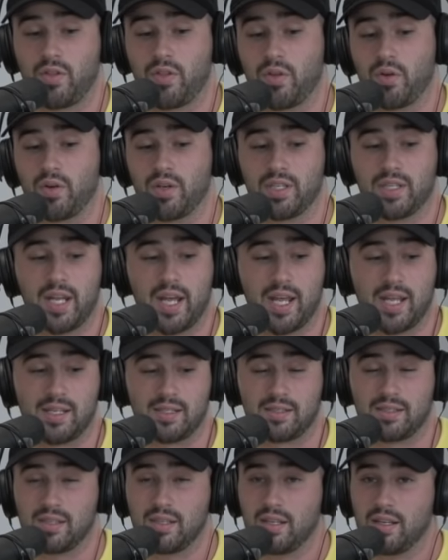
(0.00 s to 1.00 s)
thirty
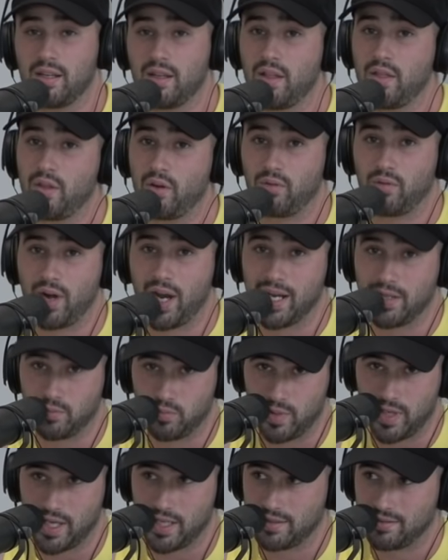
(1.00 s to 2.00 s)
days the right
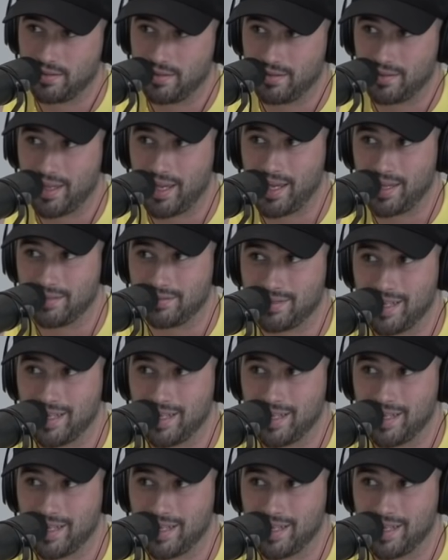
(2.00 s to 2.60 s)
way, okay?